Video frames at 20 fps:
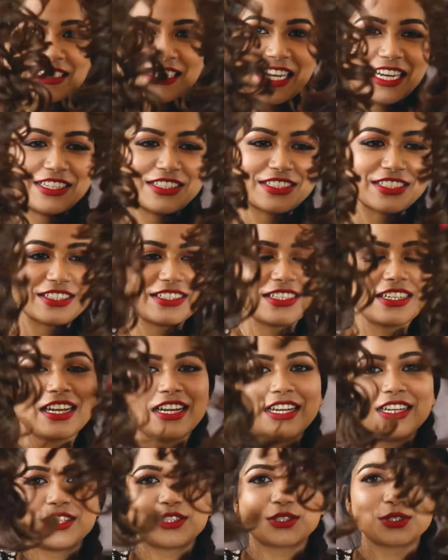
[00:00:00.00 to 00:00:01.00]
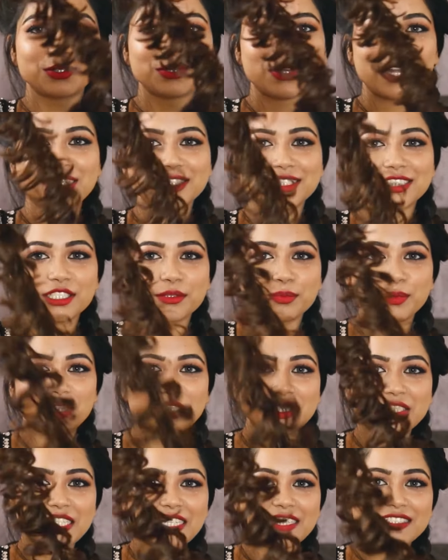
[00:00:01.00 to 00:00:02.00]
extension. So I just
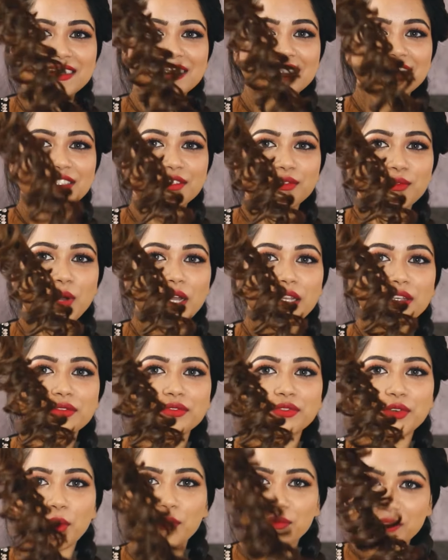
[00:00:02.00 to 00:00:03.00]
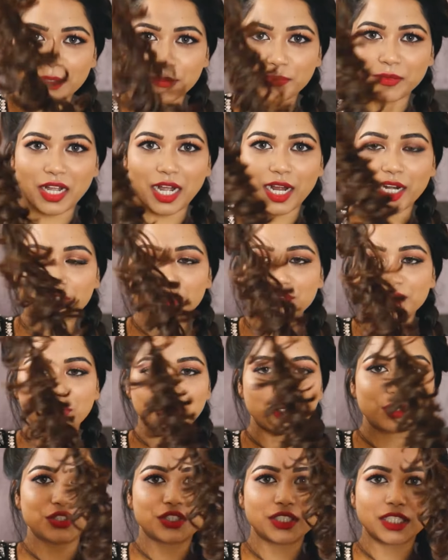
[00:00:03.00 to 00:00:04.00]
purchased this one from Flipkart
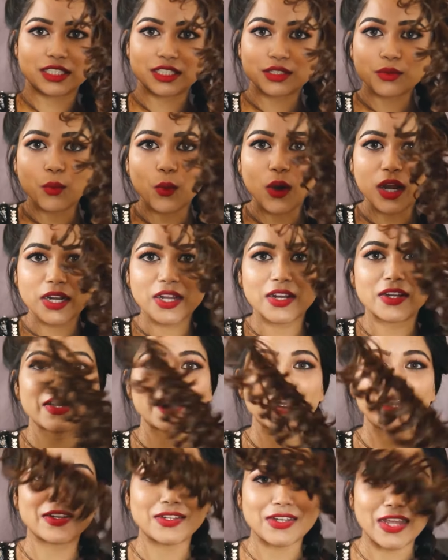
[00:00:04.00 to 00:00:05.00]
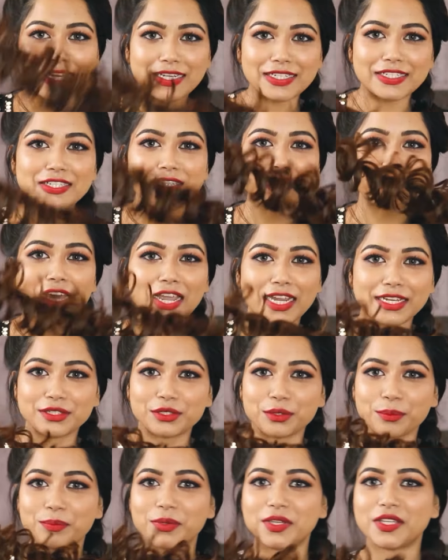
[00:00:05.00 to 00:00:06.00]
for just
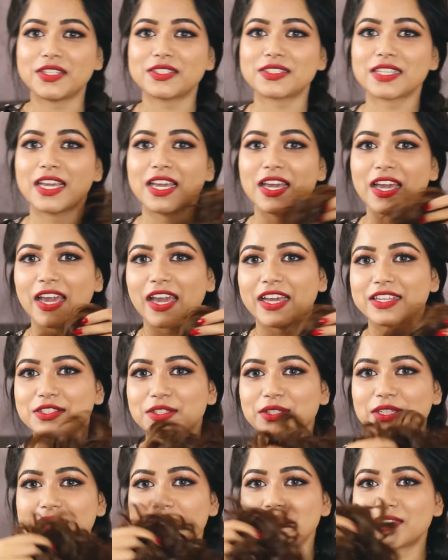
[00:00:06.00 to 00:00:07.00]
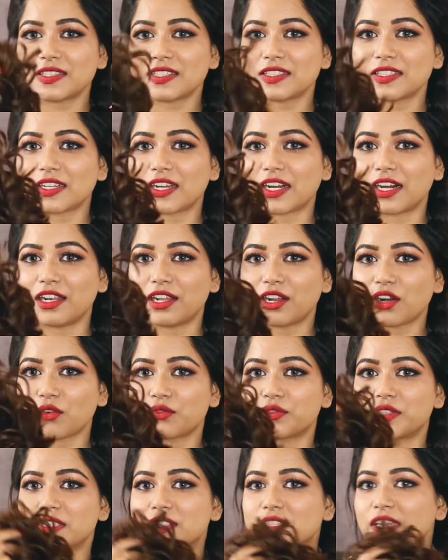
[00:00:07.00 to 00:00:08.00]
199 rupees. As you can see, the color
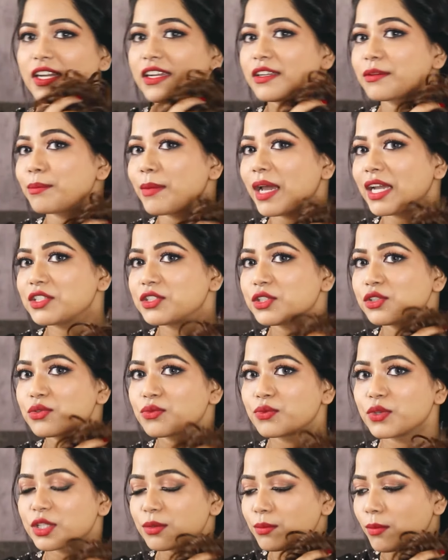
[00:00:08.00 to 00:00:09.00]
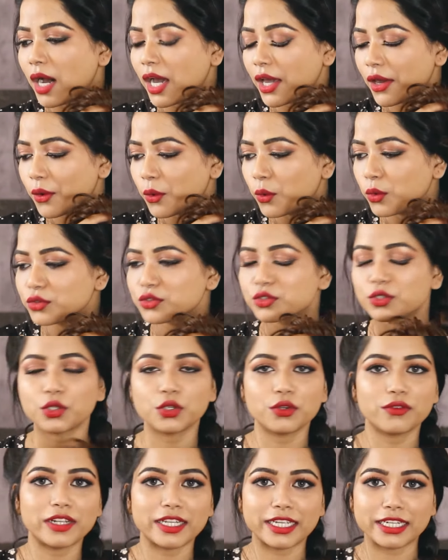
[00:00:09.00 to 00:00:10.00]
of this hair matches with my own. So
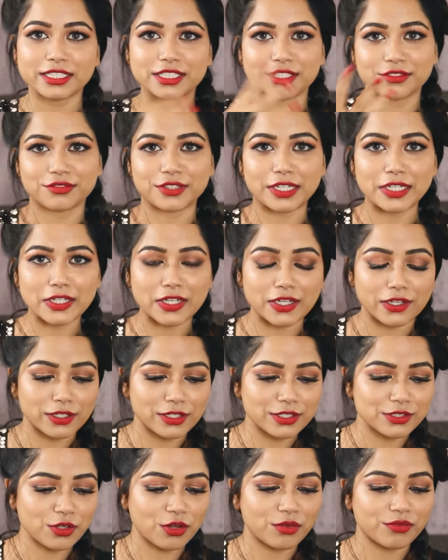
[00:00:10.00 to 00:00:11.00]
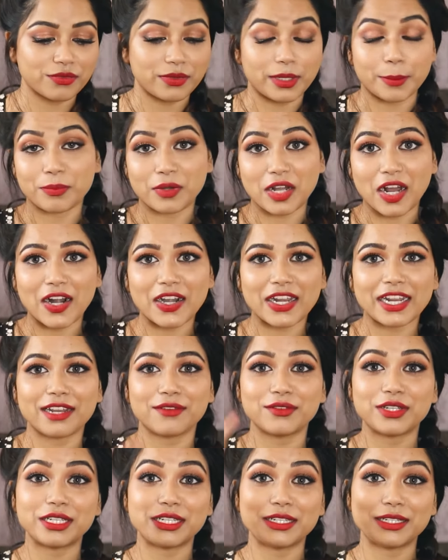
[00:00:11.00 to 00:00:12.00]
you will get different colors on Flipkart,
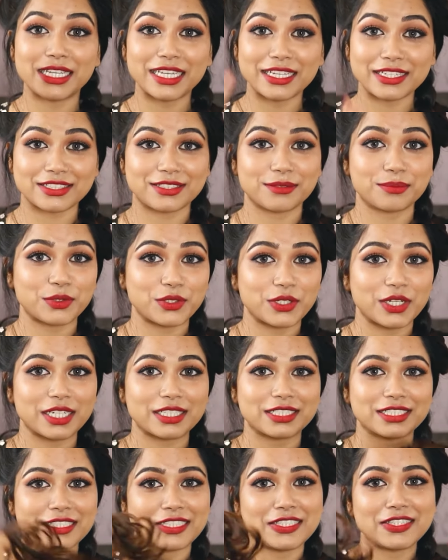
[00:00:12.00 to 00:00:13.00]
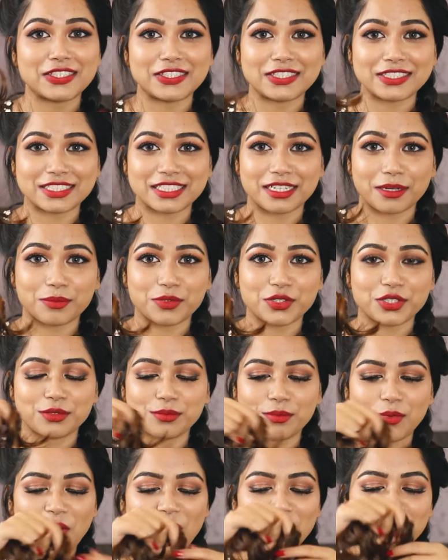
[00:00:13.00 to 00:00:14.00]
and I will link the product in the
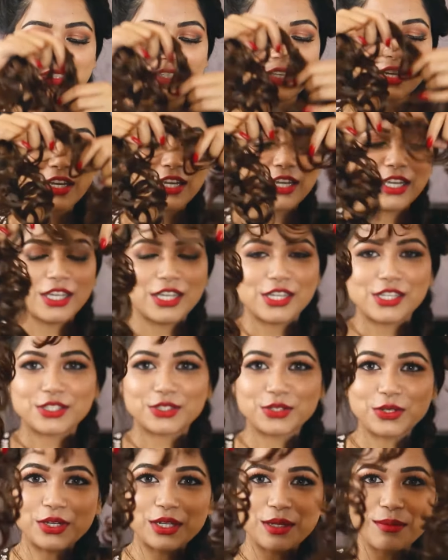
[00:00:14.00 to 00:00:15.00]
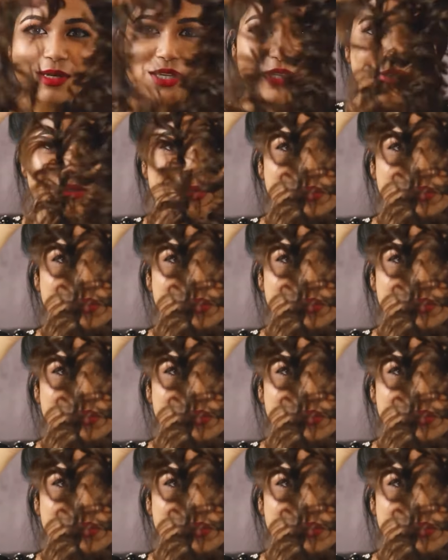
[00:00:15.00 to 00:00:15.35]
description box. So I'm going to be